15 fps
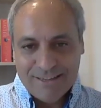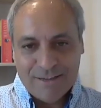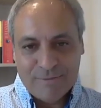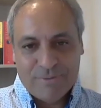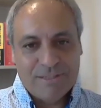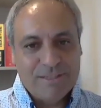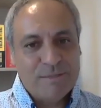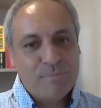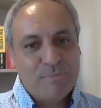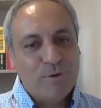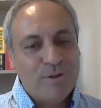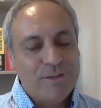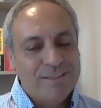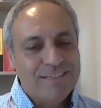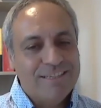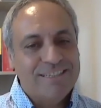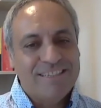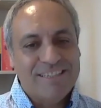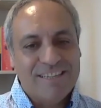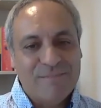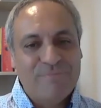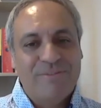up to this point,
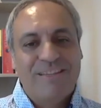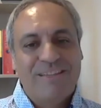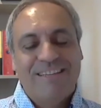and